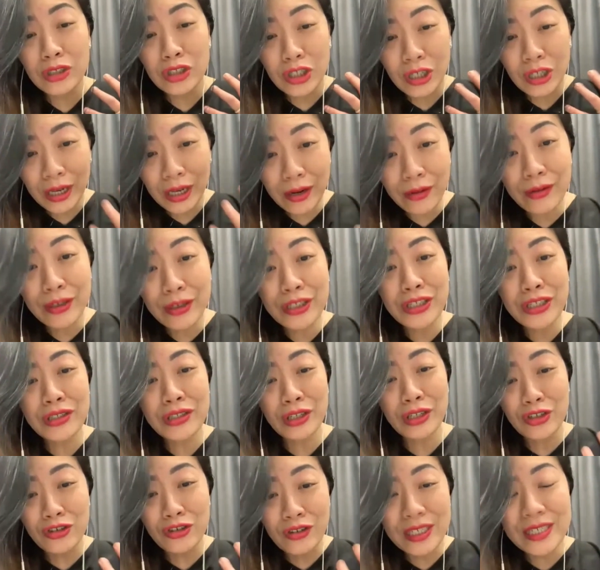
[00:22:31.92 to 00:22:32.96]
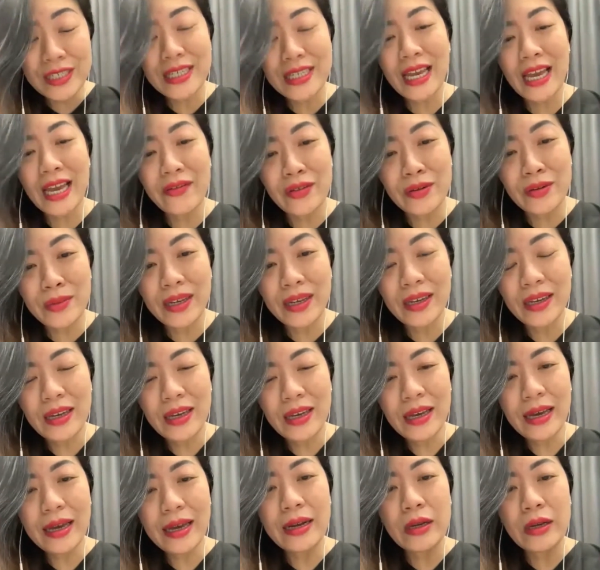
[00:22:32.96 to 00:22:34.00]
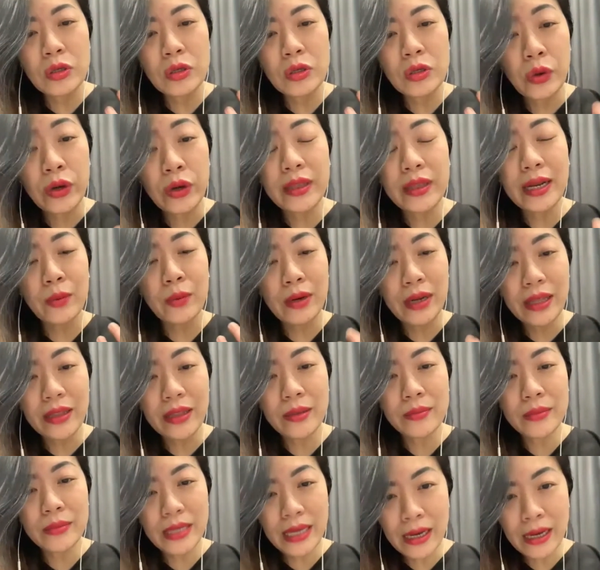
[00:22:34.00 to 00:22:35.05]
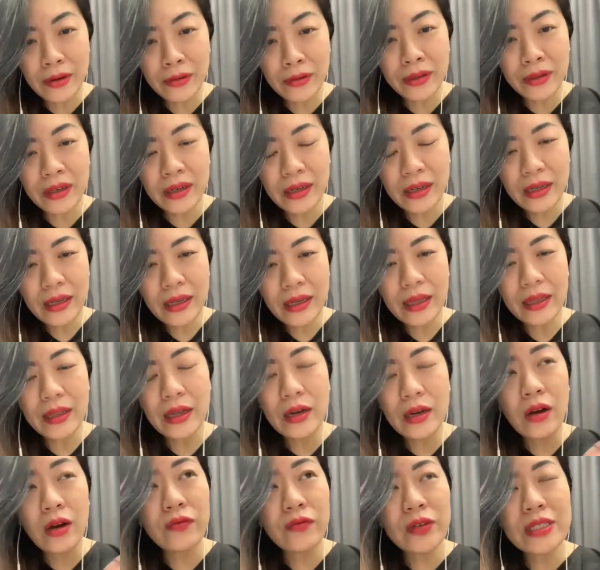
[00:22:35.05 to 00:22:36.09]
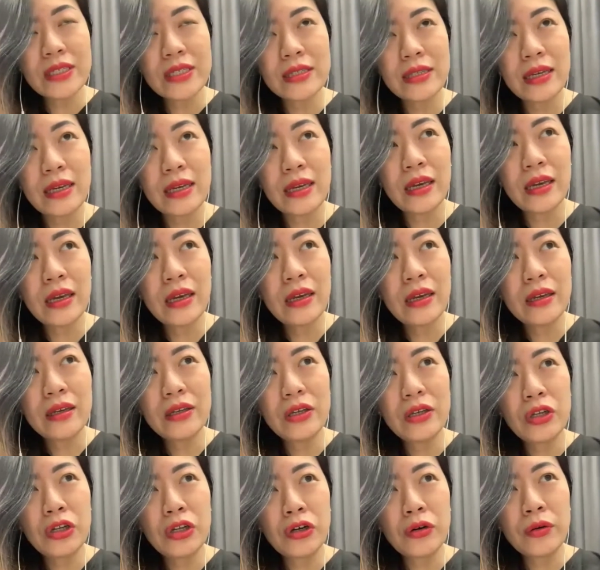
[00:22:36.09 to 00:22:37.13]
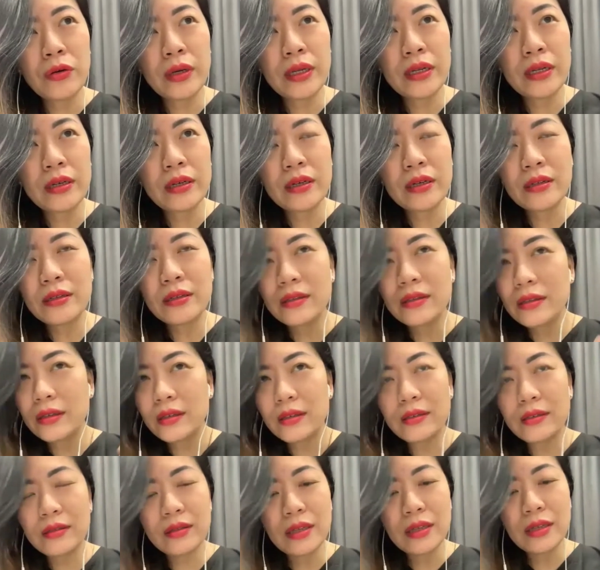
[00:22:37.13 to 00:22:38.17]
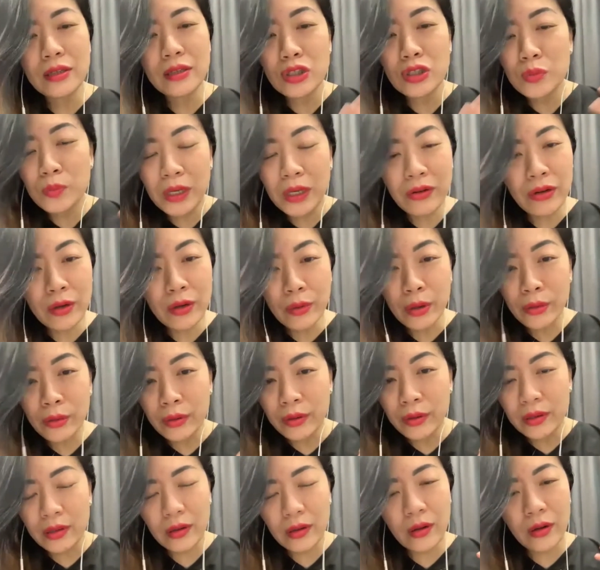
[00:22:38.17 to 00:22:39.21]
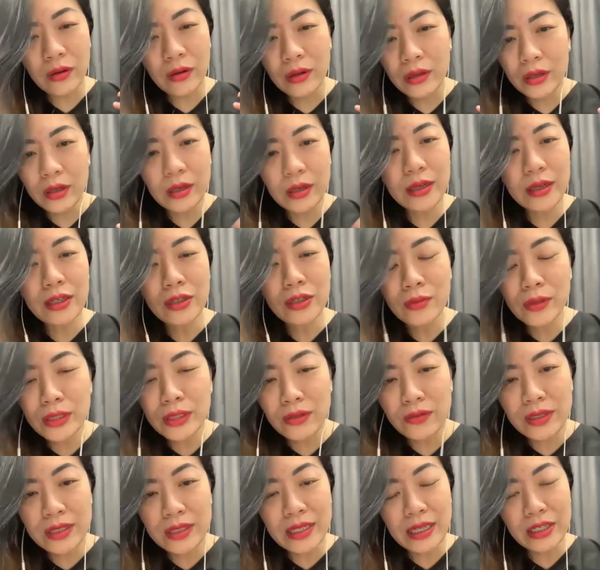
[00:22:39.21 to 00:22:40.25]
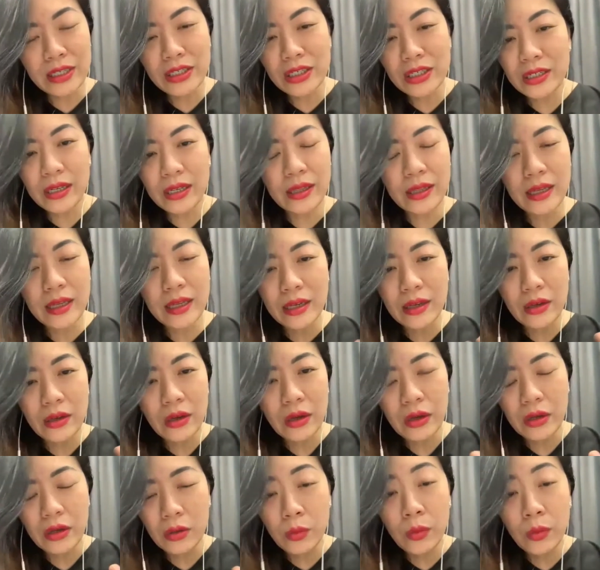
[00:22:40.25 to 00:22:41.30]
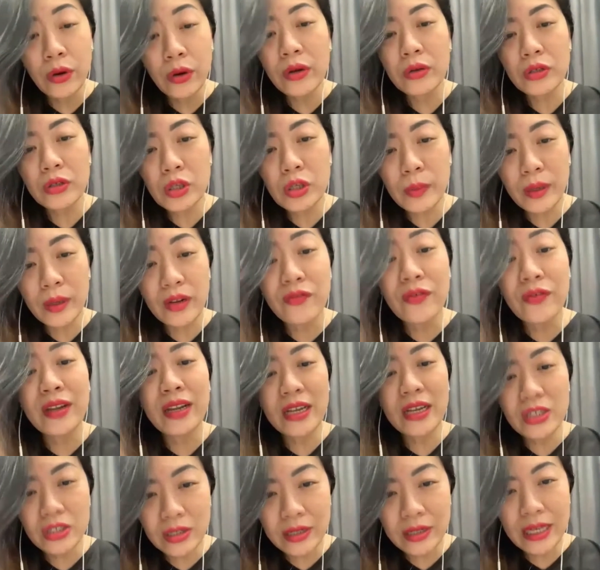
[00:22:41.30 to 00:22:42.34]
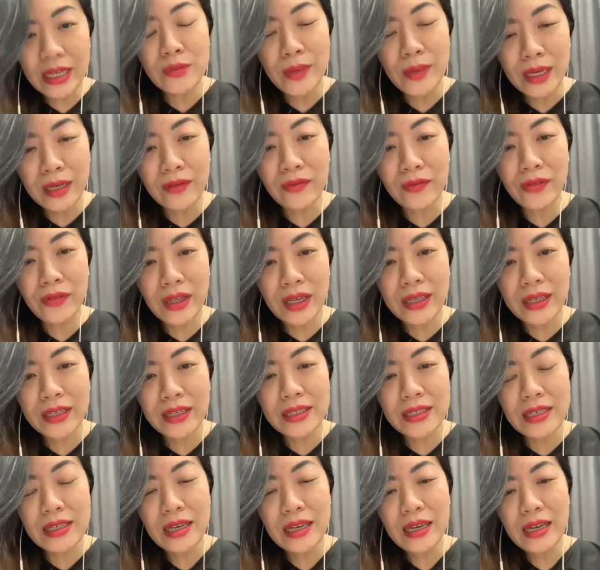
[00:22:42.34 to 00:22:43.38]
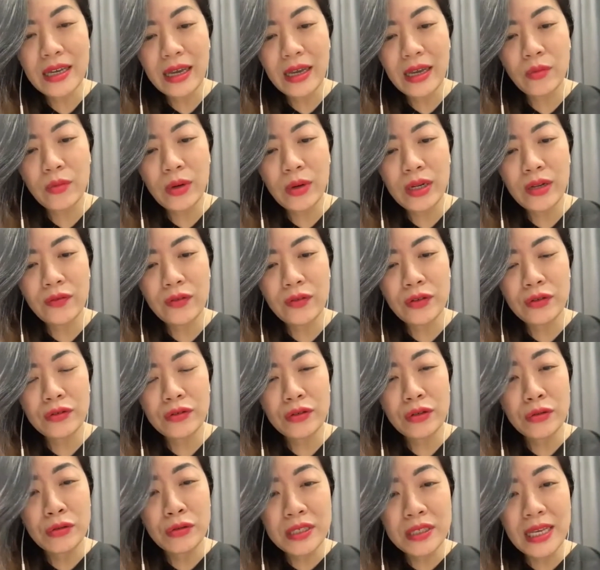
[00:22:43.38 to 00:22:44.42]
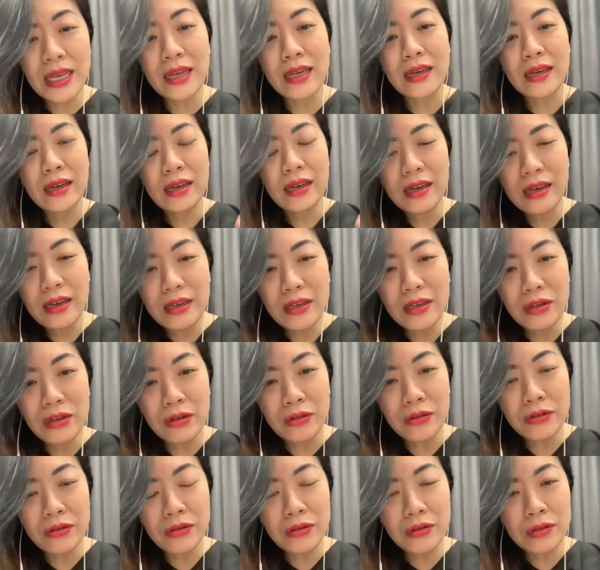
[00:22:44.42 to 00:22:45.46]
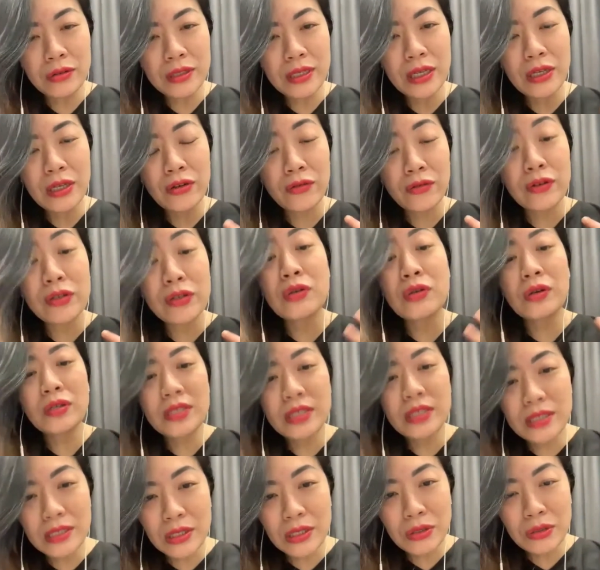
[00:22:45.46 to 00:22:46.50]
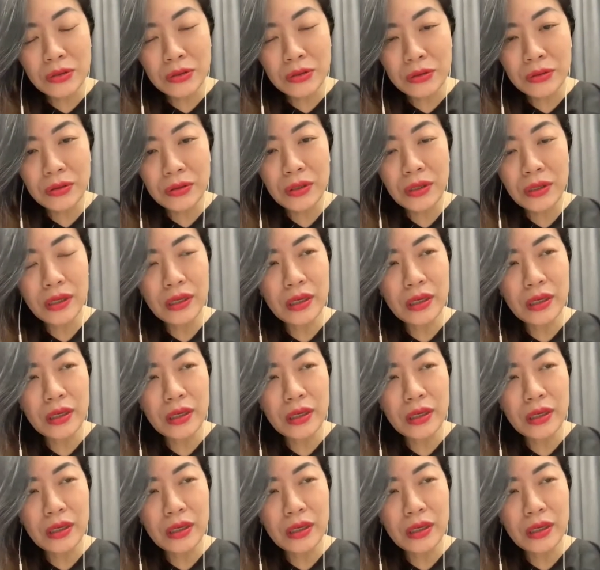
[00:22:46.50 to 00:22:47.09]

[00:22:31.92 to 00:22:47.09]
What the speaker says: cherish the trust they have in me, and I was worried that I would let them down. And then obviously, in this period where we're all hurtling towards a recession, I think you worry also about the financial aspect of things. And what if you sink your resources into